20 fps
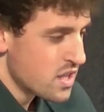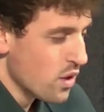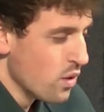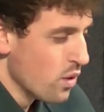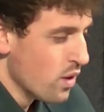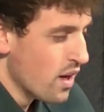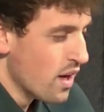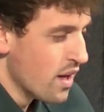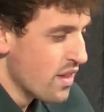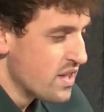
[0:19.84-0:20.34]

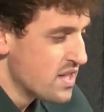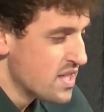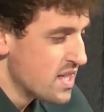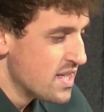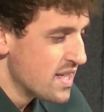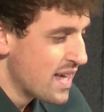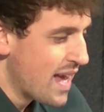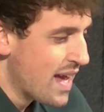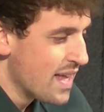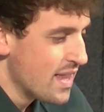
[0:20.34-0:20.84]
So uh,
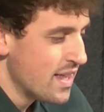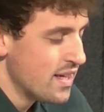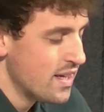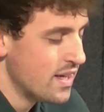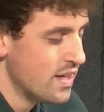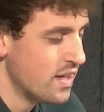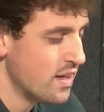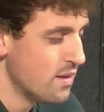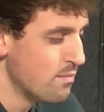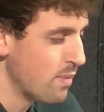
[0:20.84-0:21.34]
this is Ged,
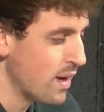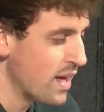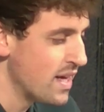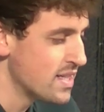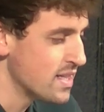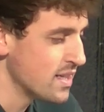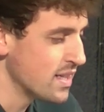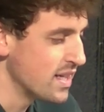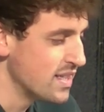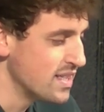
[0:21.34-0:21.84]

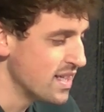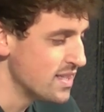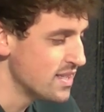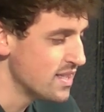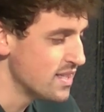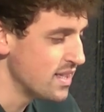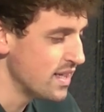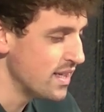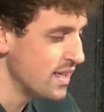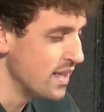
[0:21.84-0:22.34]
Place, and
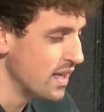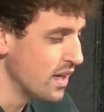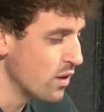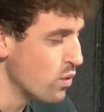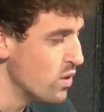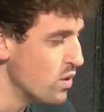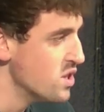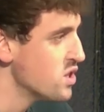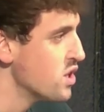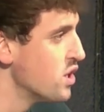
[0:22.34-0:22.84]
Identity
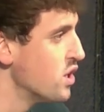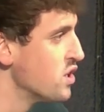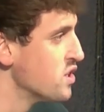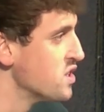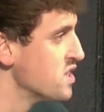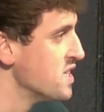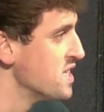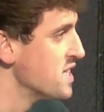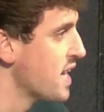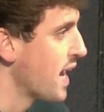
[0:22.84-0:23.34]
in Le Guin's
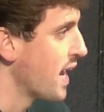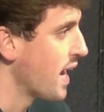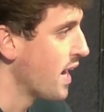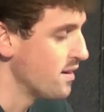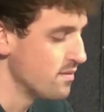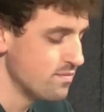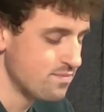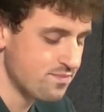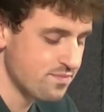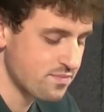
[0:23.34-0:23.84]
Earthsea
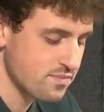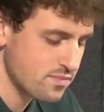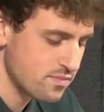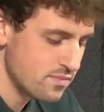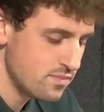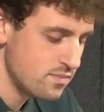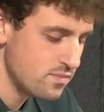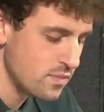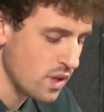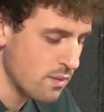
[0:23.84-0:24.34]

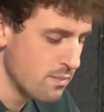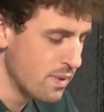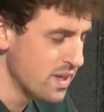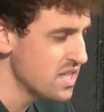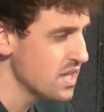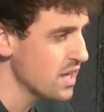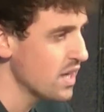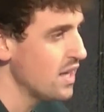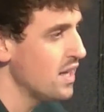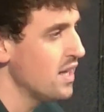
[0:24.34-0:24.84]

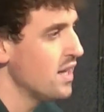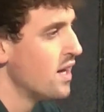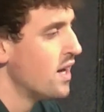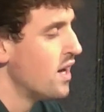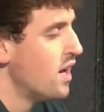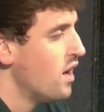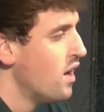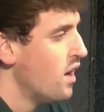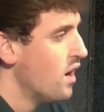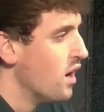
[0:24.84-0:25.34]
Basically,
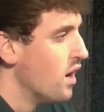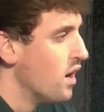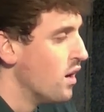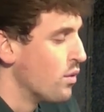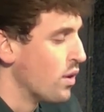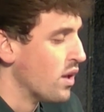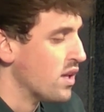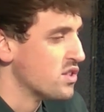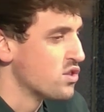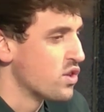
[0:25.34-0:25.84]

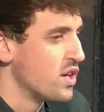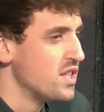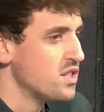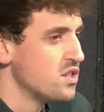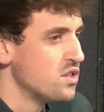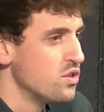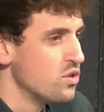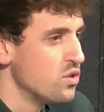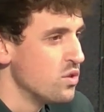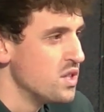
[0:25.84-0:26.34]
uh, what I'll
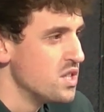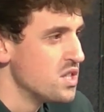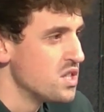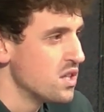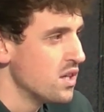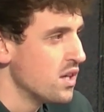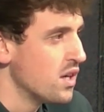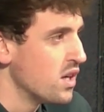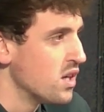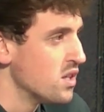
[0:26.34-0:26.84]
try to do
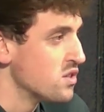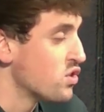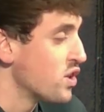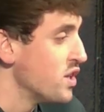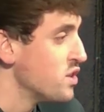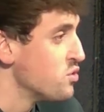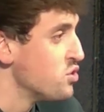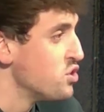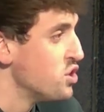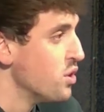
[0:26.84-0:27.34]
is uh,
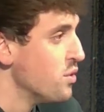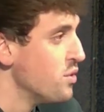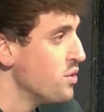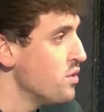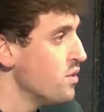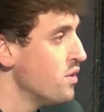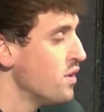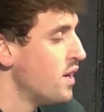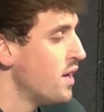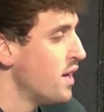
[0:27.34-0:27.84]
try to
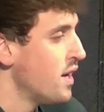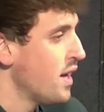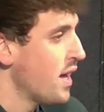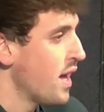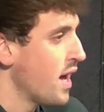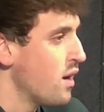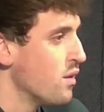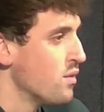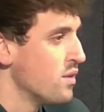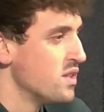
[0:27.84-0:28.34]
show you
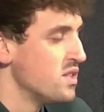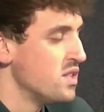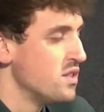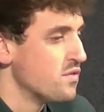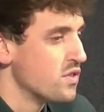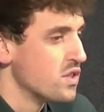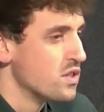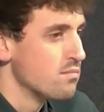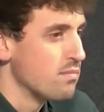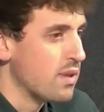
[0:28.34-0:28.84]
how the
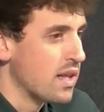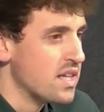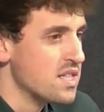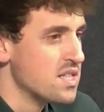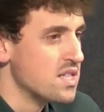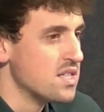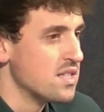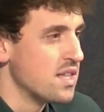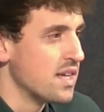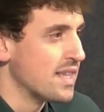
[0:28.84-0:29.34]
different
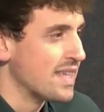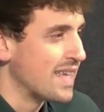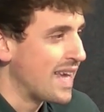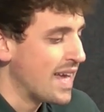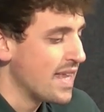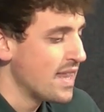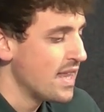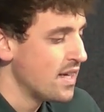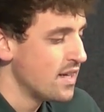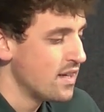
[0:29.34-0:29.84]
places
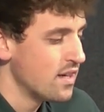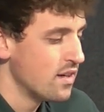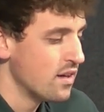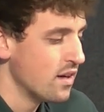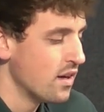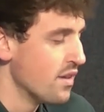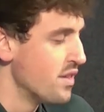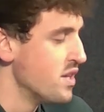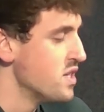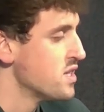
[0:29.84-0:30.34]
that Ged,
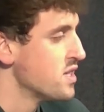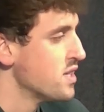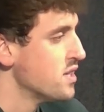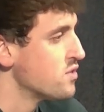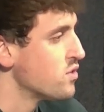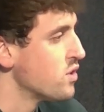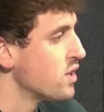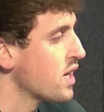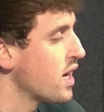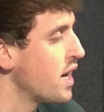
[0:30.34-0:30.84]
uh, this
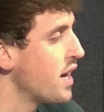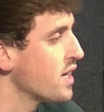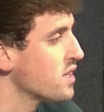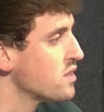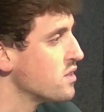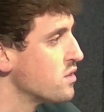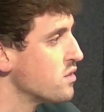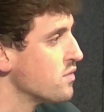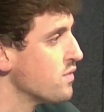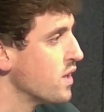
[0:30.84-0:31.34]
central
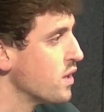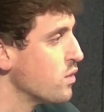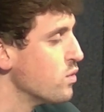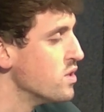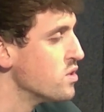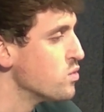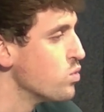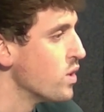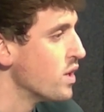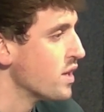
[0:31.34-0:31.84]
character of
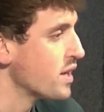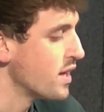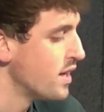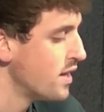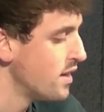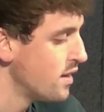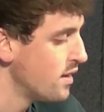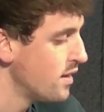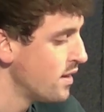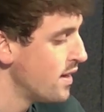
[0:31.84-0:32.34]
Le Guin's
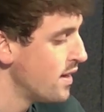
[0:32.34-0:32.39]
work,